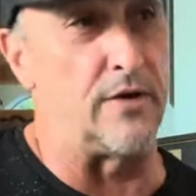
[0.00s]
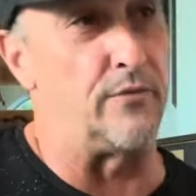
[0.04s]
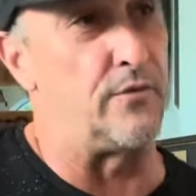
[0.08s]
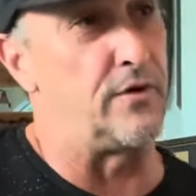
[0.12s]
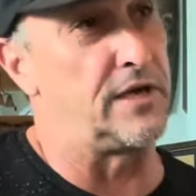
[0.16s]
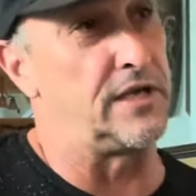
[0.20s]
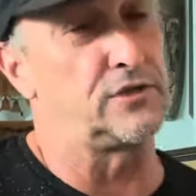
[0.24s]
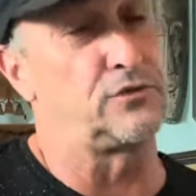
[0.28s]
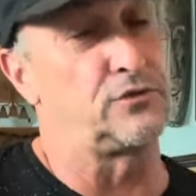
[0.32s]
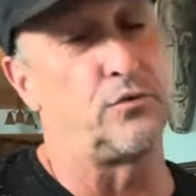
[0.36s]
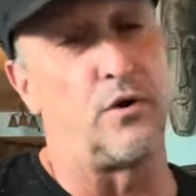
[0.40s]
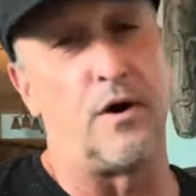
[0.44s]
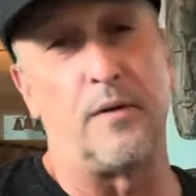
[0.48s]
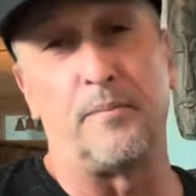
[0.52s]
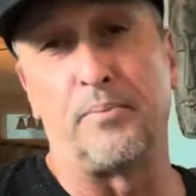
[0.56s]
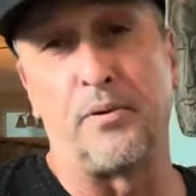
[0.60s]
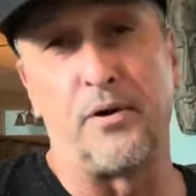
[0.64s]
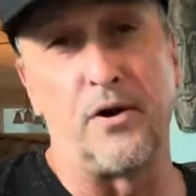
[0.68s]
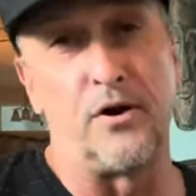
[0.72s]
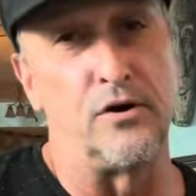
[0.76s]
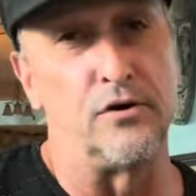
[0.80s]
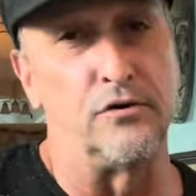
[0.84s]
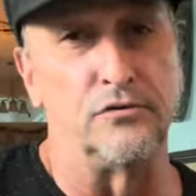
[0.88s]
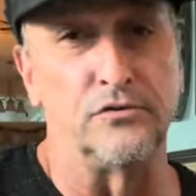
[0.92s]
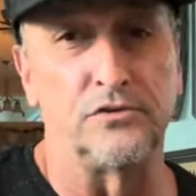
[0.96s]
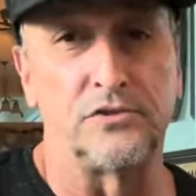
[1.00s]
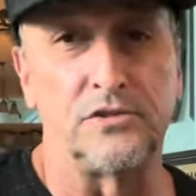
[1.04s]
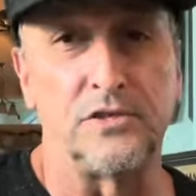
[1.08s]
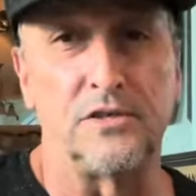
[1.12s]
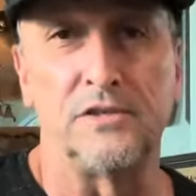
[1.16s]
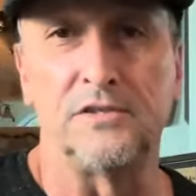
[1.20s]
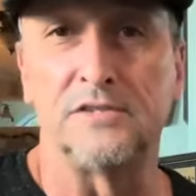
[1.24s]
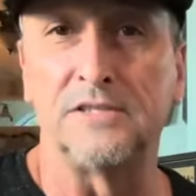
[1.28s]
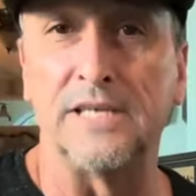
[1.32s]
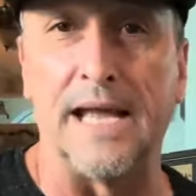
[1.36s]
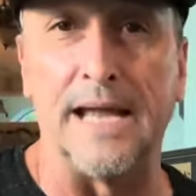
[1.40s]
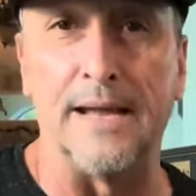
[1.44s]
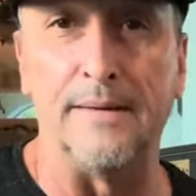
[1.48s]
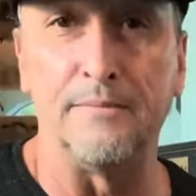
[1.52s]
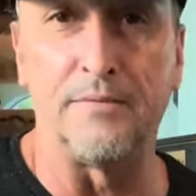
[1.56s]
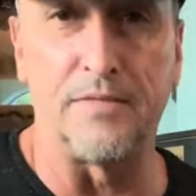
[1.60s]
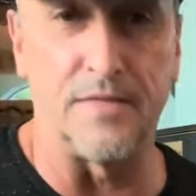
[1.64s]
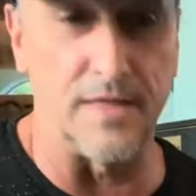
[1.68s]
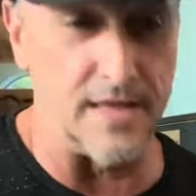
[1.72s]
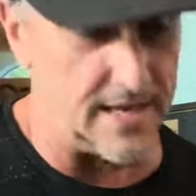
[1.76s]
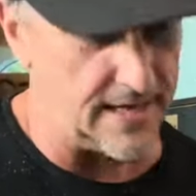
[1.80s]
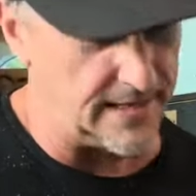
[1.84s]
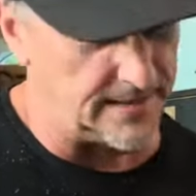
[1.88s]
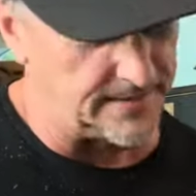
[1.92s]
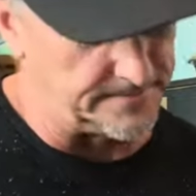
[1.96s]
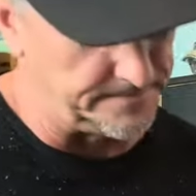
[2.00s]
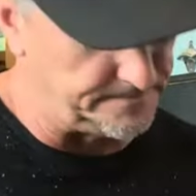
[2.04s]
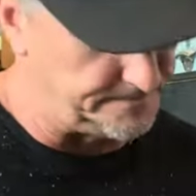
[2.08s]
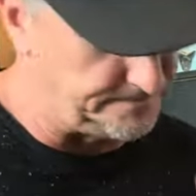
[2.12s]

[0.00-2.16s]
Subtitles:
Well, guess what? Pros, same thing.